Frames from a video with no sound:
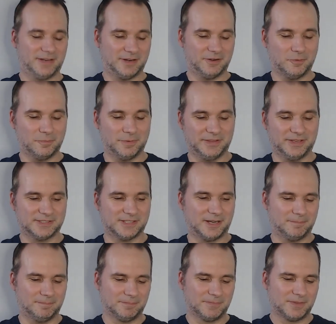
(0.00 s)
and open these
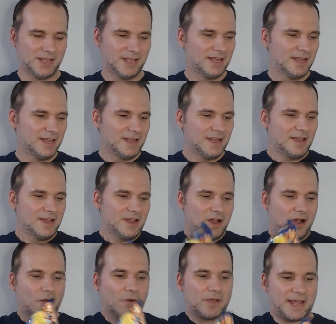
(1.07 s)
up.
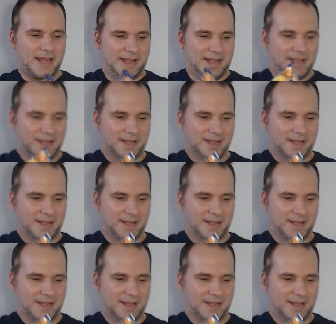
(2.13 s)
Okay.